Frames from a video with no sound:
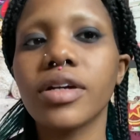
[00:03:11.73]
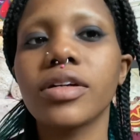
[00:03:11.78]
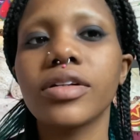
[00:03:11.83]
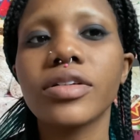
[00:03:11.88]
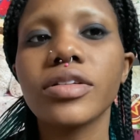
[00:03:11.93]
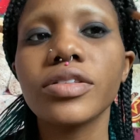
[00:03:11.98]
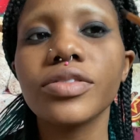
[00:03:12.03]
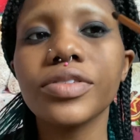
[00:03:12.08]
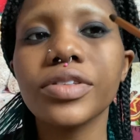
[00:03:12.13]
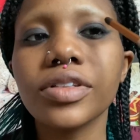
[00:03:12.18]

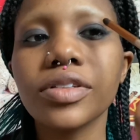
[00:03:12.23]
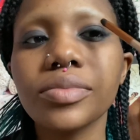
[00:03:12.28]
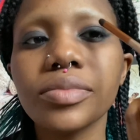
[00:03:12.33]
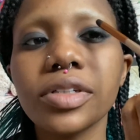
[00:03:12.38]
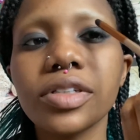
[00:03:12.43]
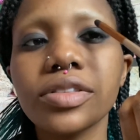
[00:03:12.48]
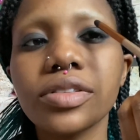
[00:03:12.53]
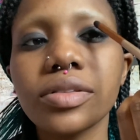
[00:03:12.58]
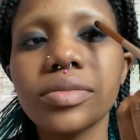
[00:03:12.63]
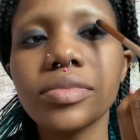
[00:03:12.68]
Just for good
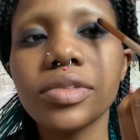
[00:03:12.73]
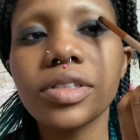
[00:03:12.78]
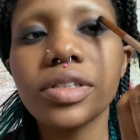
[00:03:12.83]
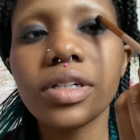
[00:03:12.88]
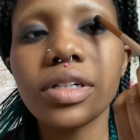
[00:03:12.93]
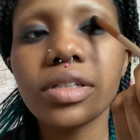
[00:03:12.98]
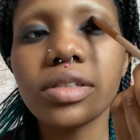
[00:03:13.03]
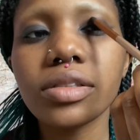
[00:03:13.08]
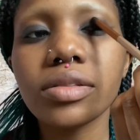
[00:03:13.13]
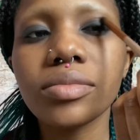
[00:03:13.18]
measure, I'm going to
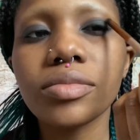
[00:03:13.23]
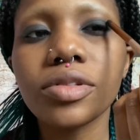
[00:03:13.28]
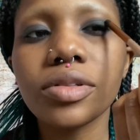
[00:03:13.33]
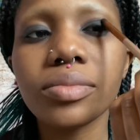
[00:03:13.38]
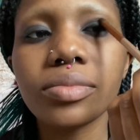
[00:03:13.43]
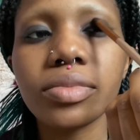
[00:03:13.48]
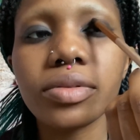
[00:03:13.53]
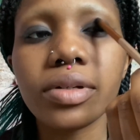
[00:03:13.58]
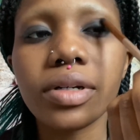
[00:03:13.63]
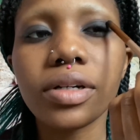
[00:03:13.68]
add some more
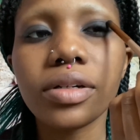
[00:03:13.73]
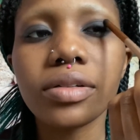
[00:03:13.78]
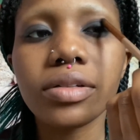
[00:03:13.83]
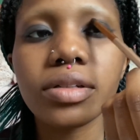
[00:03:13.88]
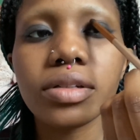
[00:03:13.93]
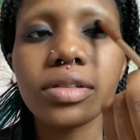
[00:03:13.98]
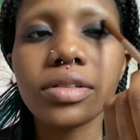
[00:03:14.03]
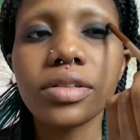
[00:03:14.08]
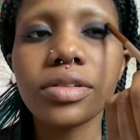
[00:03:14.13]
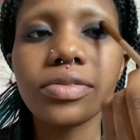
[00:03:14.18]
brown
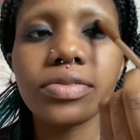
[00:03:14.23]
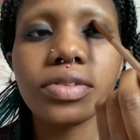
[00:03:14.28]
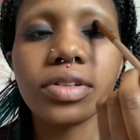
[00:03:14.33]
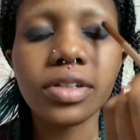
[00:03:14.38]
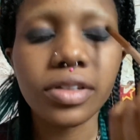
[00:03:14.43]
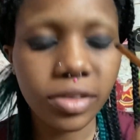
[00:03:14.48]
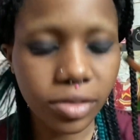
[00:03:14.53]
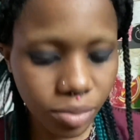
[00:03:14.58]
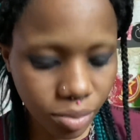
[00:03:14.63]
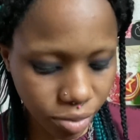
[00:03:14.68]
because I feel
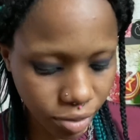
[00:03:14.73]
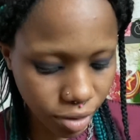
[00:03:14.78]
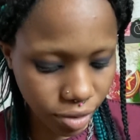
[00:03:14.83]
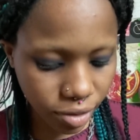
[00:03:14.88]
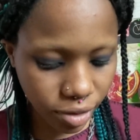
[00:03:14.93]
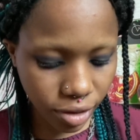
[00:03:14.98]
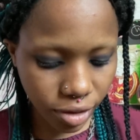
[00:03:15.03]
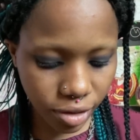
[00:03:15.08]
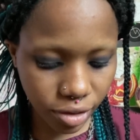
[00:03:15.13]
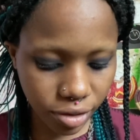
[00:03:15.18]
like the brown
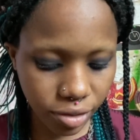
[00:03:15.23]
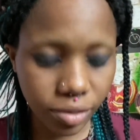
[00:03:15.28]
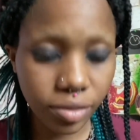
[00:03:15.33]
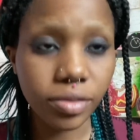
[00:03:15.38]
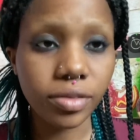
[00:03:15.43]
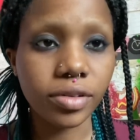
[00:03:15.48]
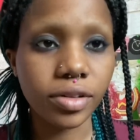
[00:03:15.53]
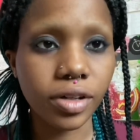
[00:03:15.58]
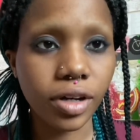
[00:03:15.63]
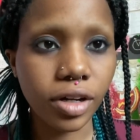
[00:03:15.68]
kind of
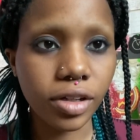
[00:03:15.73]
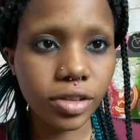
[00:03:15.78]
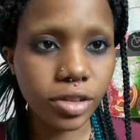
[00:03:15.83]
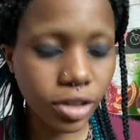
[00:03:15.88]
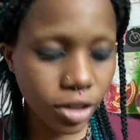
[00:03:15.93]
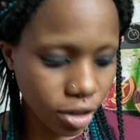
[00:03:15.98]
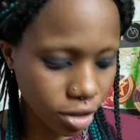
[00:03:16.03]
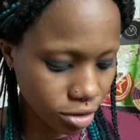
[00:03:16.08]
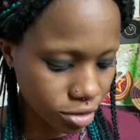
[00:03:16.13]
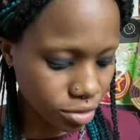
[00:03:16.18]
got
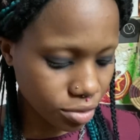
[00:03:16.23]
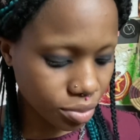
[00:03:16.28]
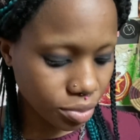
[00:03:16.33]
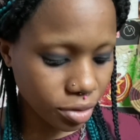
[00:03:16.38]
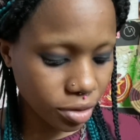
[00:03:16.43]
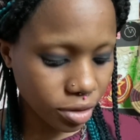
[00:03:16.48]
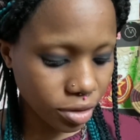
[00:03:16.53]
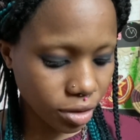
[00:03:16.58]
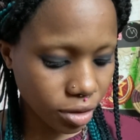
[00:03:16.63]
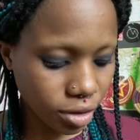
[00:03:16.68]
lost with
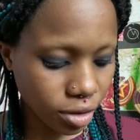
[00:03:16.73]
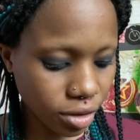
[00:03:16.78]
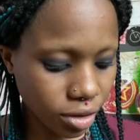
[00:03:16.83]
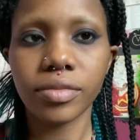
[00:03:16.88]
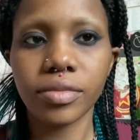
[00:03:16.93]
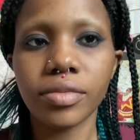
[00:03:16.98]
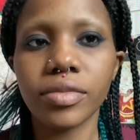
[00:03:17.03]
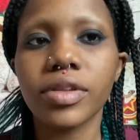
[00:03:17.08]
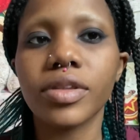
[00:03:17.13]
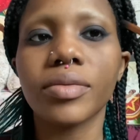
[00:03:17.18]
the,
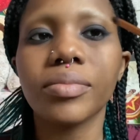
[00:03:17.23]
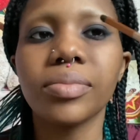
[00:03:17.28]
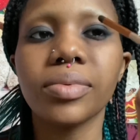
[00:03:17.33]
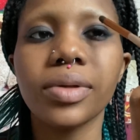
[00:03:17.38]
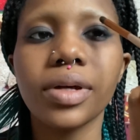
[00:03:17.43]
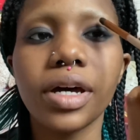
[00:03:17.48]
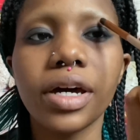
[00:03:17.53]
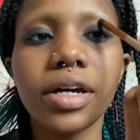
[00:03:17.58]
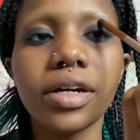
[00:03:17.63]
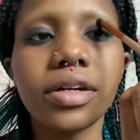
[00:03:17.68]
with the
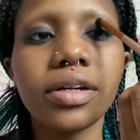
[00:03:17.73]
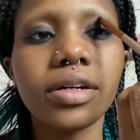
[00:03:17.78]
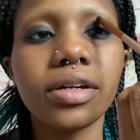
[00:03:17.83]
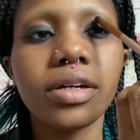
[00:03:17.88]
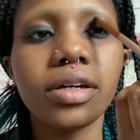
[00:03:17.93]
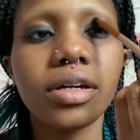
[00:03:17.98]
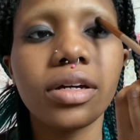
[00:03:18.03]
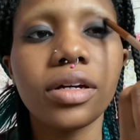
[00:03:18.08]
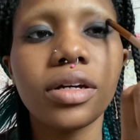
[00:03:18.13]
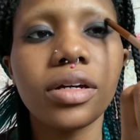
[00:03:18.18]
black.
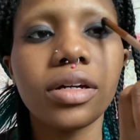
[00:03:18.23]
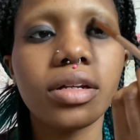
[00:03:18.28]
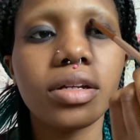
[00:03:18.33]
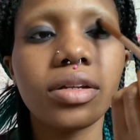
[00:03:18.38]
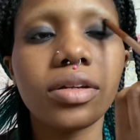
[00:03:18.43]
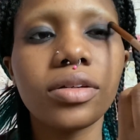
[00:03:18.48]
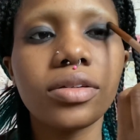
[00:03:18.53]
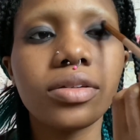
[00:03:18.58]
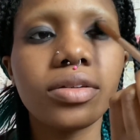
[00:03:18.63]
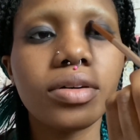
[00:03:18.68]

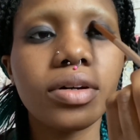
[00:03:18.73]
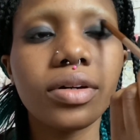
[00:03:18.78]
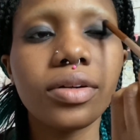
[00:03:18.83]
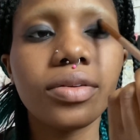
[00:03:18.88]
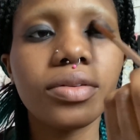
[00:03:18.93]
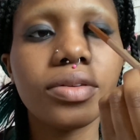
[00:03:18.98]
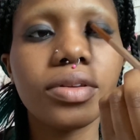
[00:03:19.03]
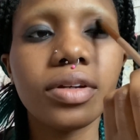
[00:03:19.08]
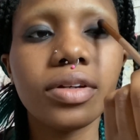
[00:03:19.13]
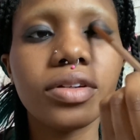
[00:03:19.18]
Also, I
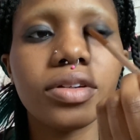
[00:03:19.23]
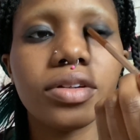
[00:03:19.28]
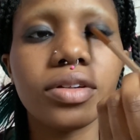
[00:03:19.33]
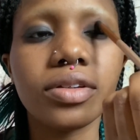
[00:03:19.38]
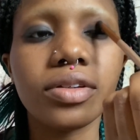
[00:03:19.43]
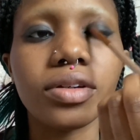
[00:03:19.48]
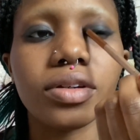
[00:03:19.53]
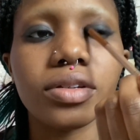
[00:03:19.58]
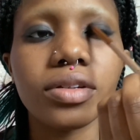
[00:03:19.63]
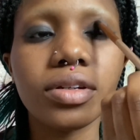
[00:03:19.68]
don't think she
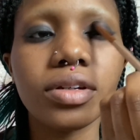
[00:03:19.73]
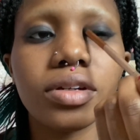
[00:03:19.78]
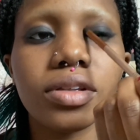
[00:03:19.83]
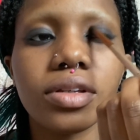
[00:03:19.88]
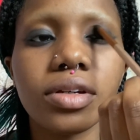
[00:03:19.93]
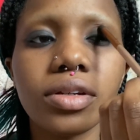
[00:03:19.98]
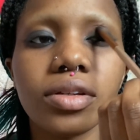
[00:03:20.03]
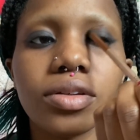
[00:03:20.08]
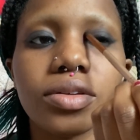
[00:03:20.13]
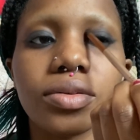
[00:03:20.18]
does
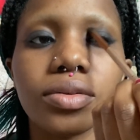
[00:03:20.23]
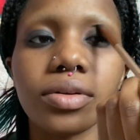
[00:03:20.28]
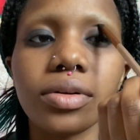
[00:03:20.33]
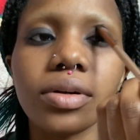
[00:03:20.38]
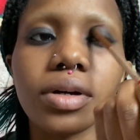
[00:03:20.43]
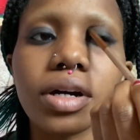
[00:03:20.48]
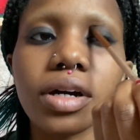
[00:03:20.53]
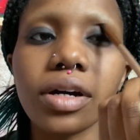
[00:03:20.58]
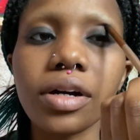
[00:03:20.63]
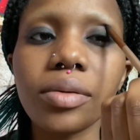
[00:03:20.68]
anything to
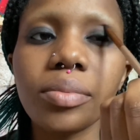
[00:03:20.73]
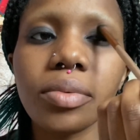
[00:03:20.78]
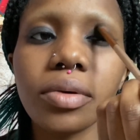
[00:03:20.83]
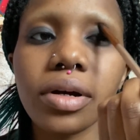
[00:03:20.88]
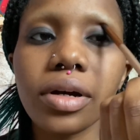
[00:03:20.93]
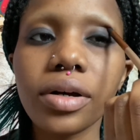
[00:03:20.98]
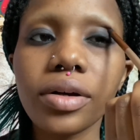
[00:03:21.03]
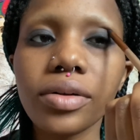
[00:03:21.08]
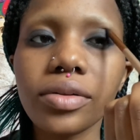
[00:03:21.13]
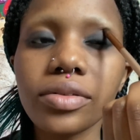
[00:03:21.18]
her
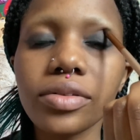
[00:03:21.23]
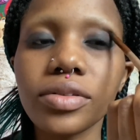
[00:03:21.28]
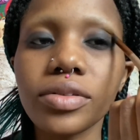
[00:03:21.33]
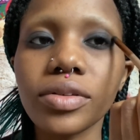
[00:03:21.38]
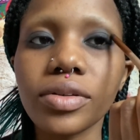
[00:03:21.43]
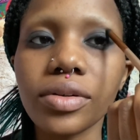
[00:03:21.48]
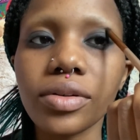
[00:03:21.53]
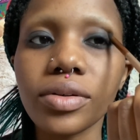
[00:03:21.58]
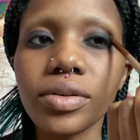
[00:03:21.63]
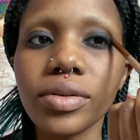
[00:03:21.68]
eyebrows,
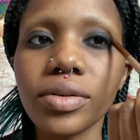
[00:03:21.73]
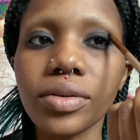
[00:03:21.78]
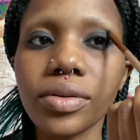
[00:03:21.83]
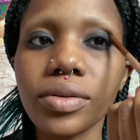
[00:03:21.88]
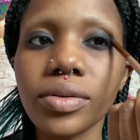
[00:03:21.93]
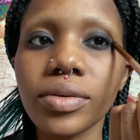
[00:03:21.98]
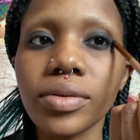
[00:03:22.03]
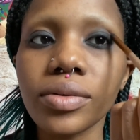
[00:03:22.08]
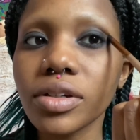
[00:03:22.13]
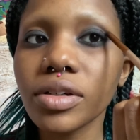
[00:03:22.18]

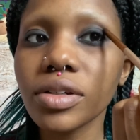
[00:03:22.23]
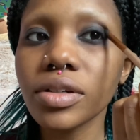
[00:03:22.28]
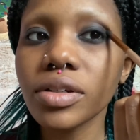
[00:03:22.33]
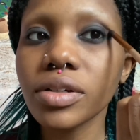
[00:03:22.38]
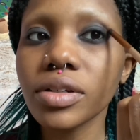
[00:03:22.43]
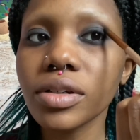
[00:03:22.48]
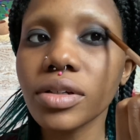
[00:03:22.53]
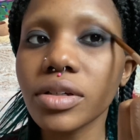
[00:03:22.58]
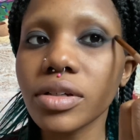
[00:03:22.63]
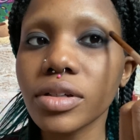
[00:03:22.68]
so
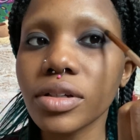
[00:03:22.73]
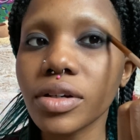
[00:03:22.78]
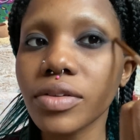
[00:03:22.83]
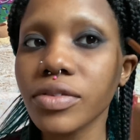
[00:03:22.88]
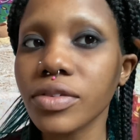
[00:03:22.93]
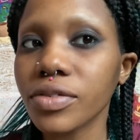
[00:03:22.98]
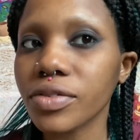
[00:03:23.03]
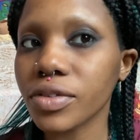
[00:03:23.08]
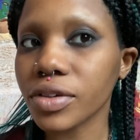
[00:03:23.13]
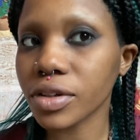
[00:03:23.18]
I have
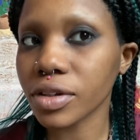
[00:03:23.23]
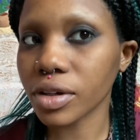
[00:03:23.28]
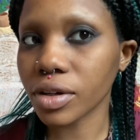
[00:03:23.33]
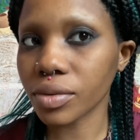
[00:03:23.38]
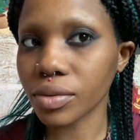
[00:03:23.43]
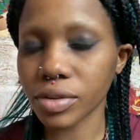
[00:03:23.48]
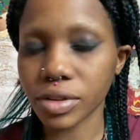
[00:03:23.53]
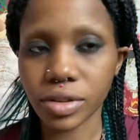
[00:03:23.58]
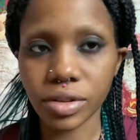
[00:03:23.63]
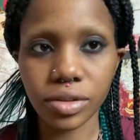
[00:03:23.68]
to figure out
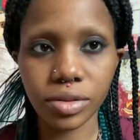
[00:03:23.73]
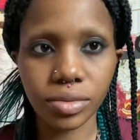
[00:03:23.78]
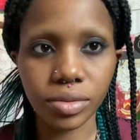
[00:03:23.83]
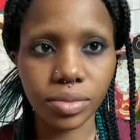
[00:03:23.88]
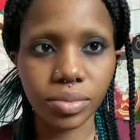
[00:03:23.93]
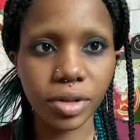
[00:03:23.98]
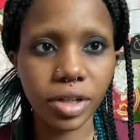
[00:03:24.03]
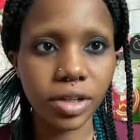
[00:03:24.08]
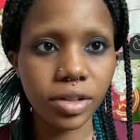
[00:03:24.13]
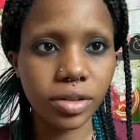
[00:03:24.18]
what to do with
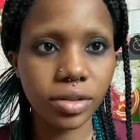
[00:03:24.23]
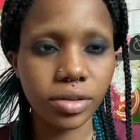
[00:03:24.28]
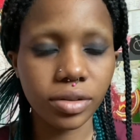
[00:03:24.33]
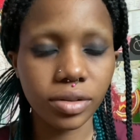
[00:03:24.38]
mine.